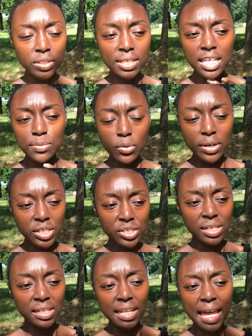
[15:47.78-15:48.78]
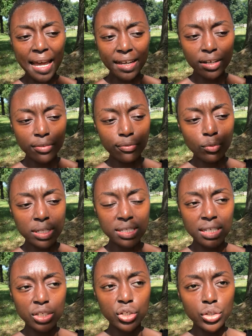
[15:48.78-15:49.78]
desperation, lack of
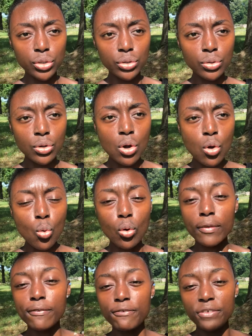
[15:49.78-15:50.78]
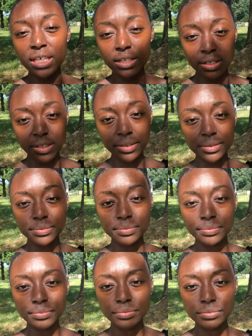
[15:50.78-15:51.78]
what's in you, or fear.
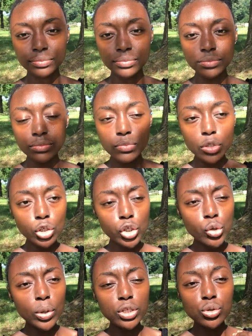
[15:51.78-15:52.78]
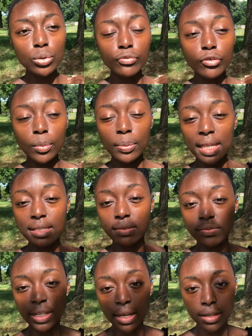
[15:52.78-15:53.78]
You want to do it from a place
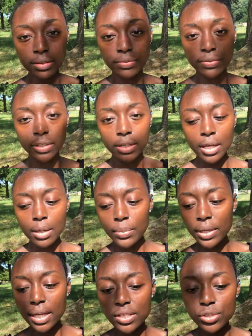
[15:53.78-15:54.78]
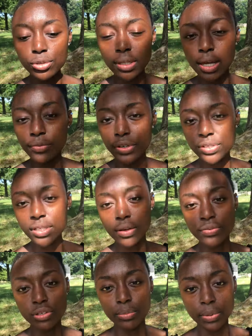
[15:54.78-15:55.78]
of love, because you love
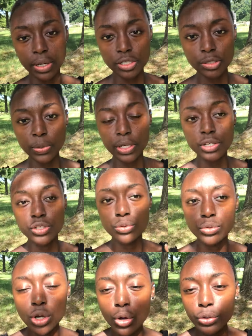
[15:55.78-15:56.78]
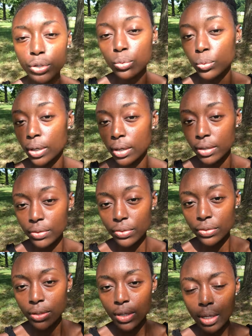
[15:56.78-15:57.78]
yourself so much, because you know your
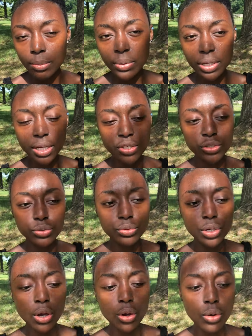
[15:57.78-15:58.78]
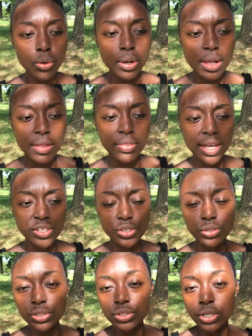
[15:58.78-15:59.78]
worth, because you know that
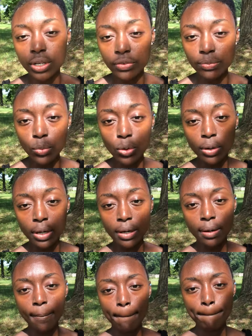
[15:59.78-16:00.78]
you deserve more,